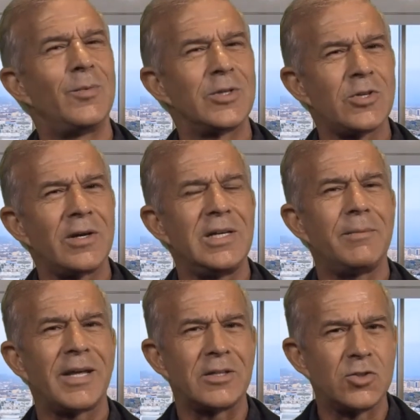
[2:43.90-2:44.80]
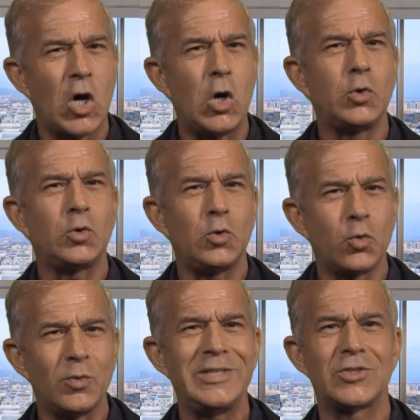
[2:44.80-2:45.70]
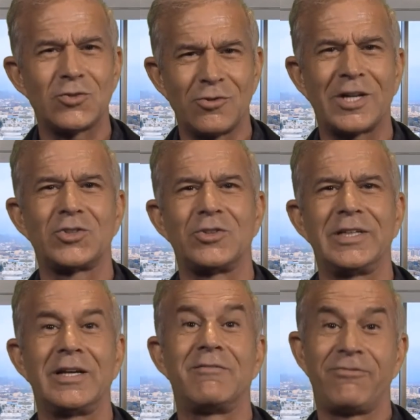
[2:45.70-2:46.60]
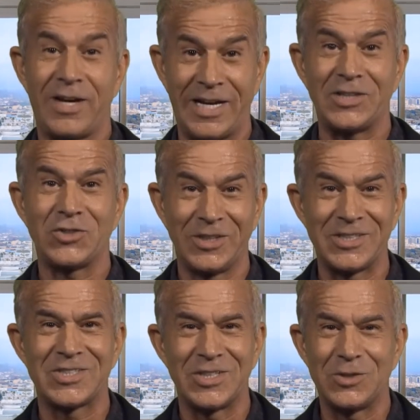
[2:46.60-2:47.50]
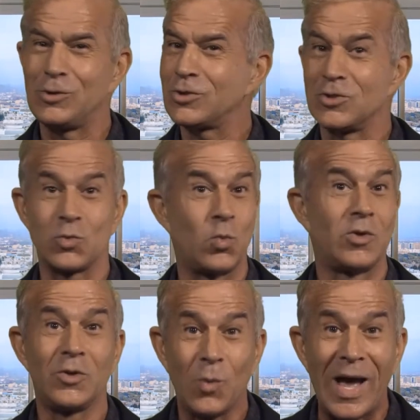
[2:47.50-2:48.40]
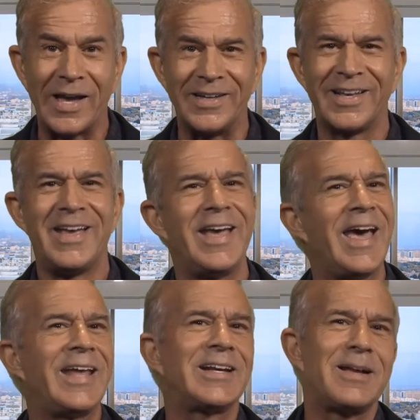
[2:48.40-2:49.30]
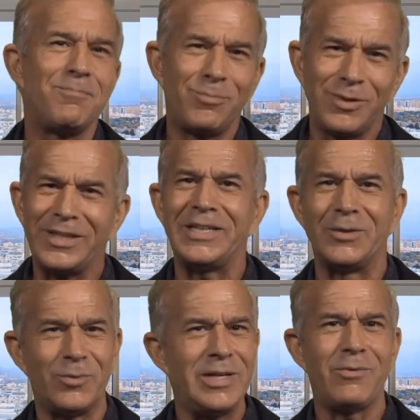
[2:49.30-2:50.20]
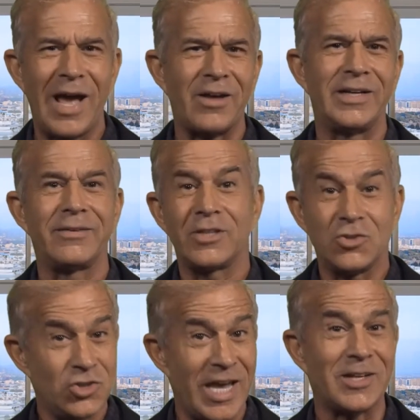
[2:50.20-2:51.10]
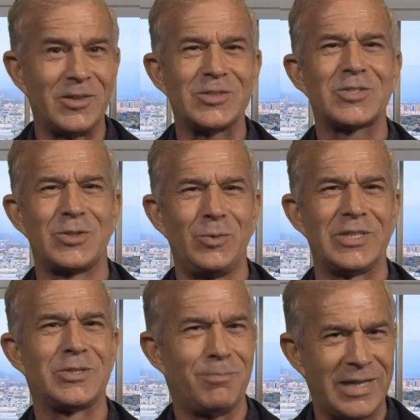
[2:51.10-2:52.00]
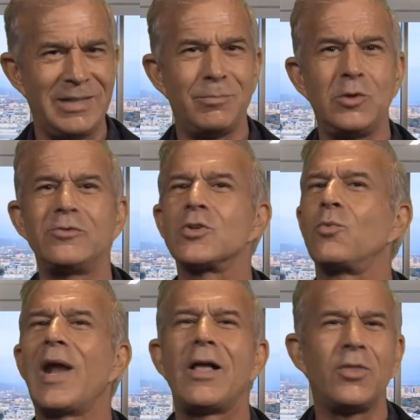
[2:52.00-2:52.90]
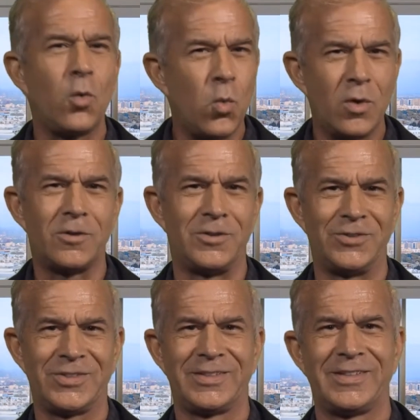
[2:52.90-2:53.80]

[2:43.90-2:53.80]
We're talking about a total restructuring of financial institutions worldwide and a complete rerouting of the channels through which money moves around the world.